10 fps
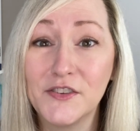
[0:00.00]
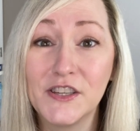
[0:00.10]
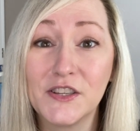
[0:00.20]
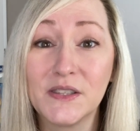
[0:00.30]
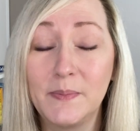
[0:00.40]

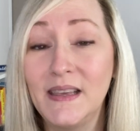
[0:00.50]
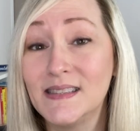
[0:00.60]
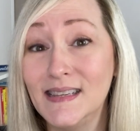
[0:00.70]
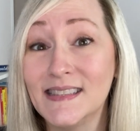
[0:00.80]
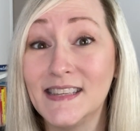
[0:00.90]
digital space
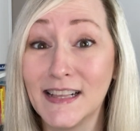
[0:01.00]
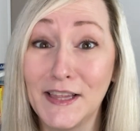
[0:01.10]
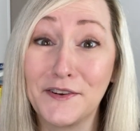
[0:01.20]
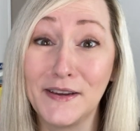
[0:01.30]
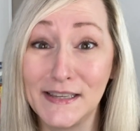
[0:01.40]
needs
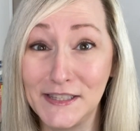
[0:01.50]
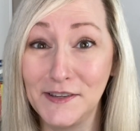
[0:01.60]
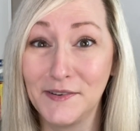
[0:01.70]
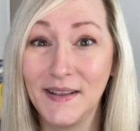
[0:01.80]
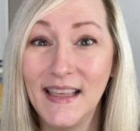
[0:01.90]
decluttering
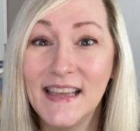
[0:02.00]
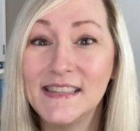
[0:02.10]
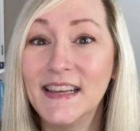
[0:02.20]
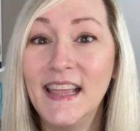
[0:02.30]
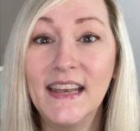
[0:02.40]
too.
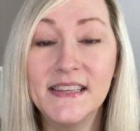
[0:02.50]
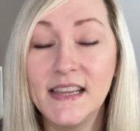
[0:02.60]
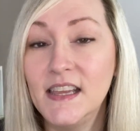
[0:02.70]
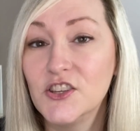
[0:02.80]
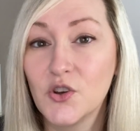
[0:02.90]
Dedicate a
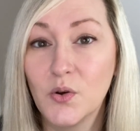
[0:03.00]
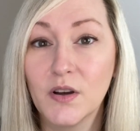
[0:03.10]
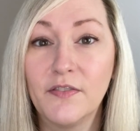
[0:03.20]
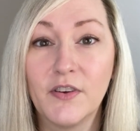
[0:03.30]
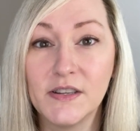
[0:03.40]
day each
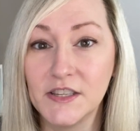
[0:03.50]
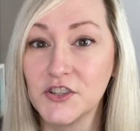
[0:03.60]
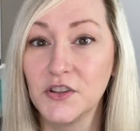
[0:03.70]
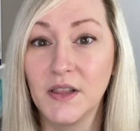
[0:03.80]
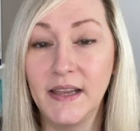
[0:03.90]
quarter for a
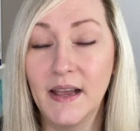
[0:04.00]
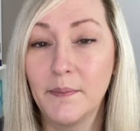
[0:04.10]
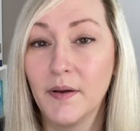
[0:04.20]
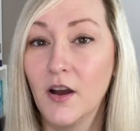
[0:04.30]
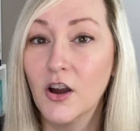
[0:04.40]
digital cleanup.
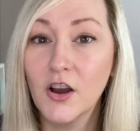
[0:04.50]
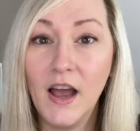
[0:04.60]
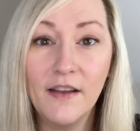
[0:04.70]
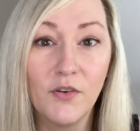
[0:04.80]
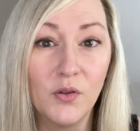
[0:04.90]

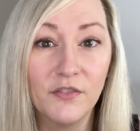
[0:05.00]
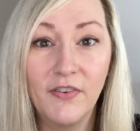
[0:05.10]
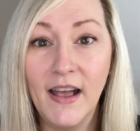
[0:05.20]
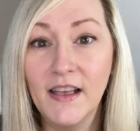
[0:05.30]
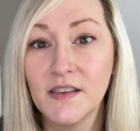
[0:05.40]
Archive old
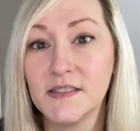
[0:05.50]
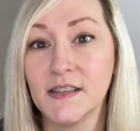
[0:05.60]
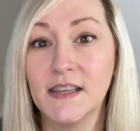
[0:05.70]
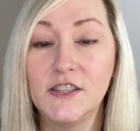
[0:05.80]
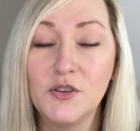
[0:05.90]
files,
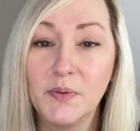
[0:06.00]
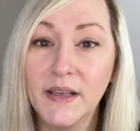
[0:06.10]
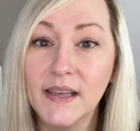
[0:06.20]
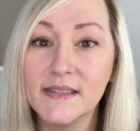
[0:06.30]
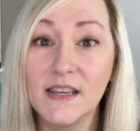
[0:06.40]
delete
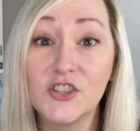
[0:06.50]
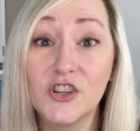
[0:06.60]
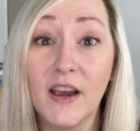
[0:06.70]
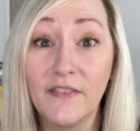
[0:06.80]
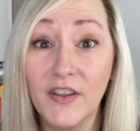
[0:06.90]
duplicates, and
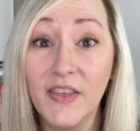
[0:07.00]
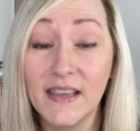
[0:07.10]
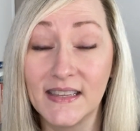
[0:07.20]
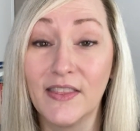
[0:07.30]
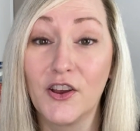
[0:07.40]
ensure everything
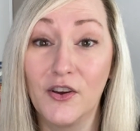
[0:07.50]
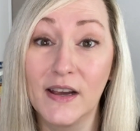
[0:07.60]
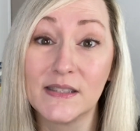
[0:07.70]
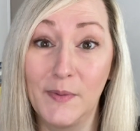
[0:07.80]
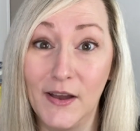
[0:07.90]
is in the
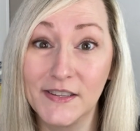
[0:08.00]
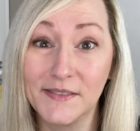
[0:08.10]
correct spot.